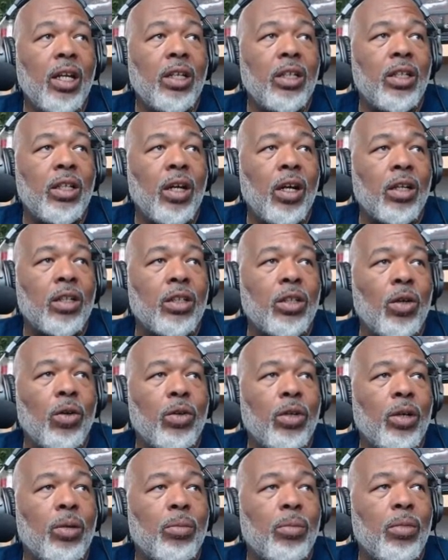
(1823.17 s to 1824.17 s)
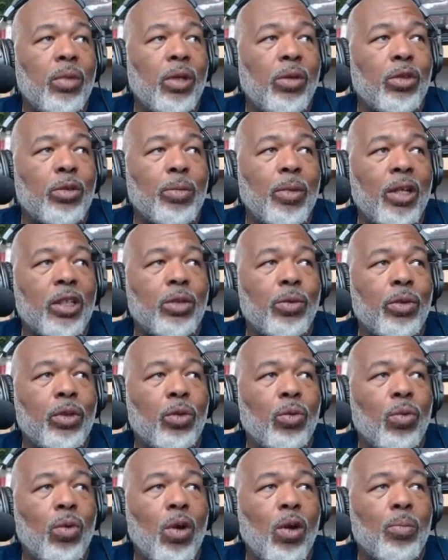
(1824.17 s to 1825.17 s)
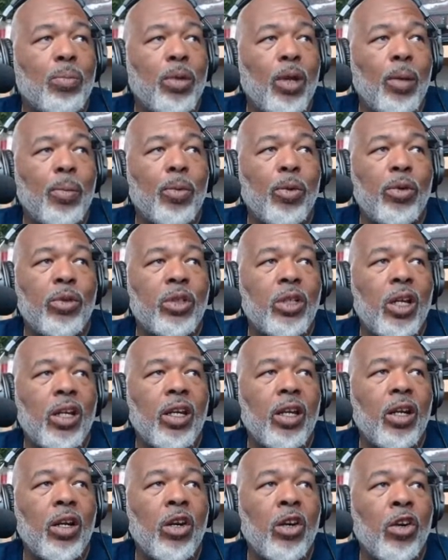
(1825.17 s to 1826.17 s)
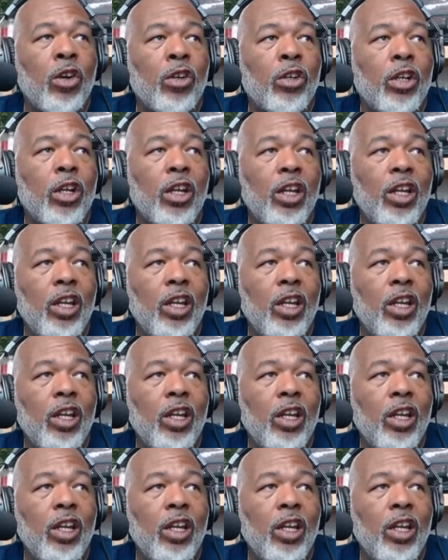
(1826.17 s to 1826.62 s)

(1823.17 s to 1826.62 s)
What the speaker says: Doug told him he was messing with the wrong people, he was going to get hurt,